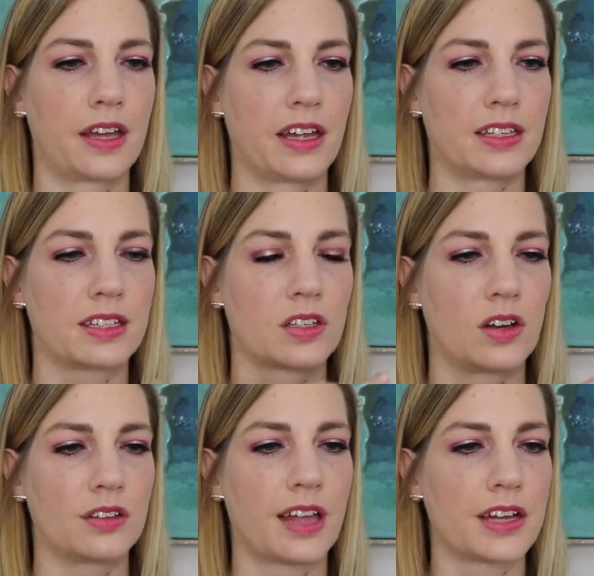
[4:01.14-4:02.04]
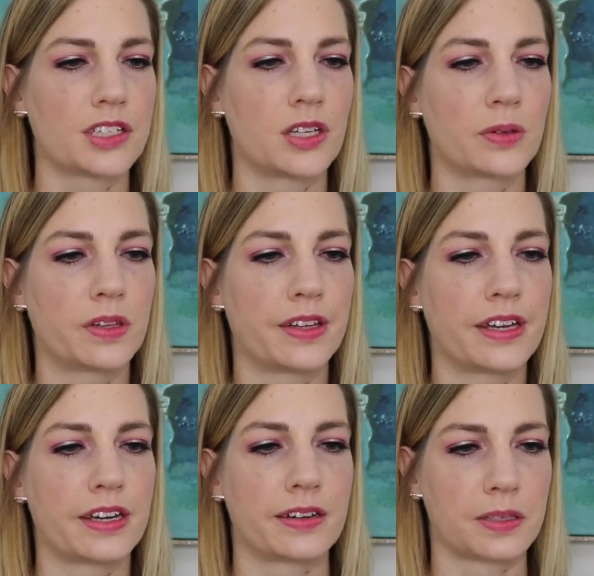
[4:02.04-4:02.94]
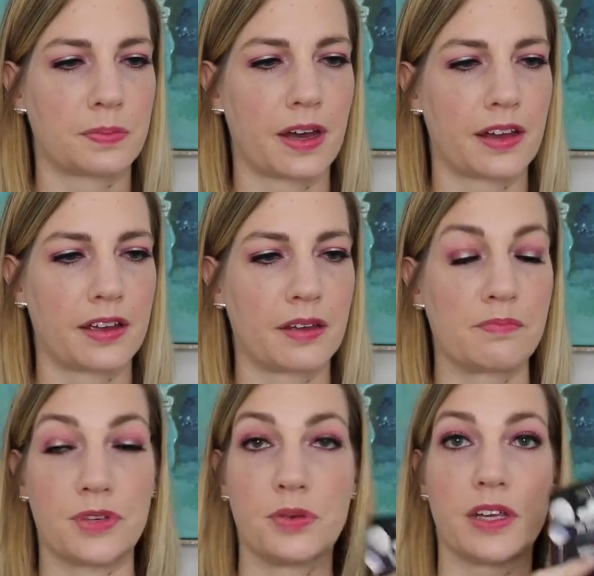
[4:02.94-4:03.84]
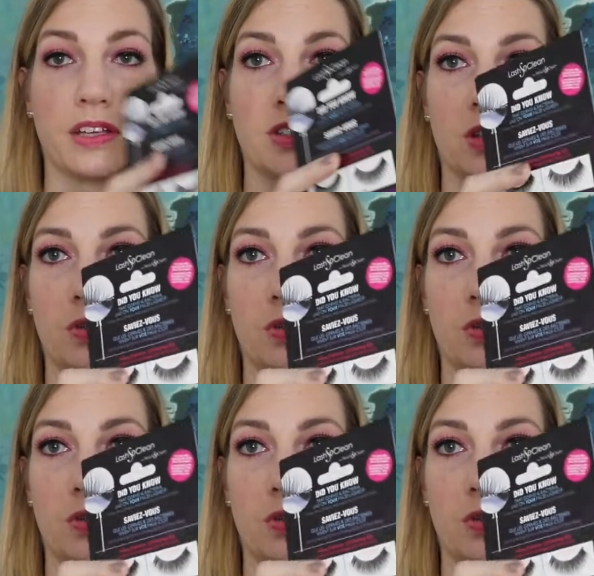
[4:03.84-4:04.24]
it's called Lash So Clean, and it's by Beauty So